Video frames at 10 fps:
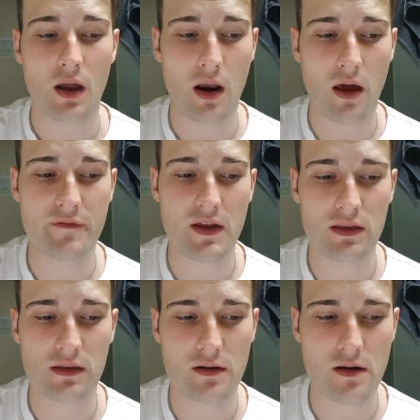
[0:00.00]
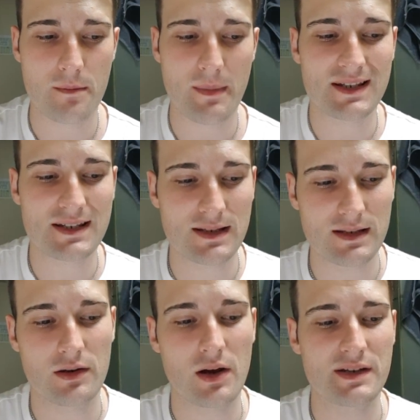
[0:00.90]
And I think that Man
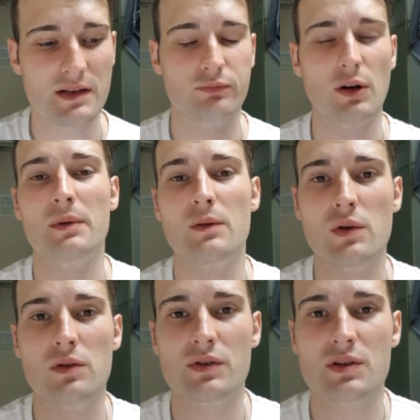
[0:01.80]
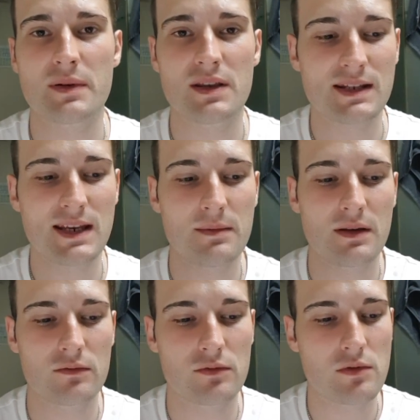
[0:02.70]
United probably will just be the team
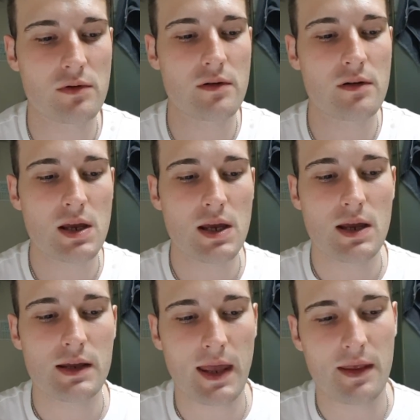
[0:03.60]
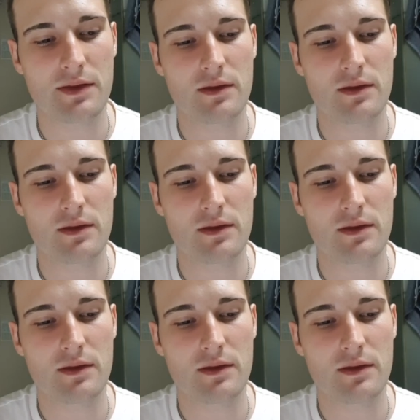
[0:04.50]
that will get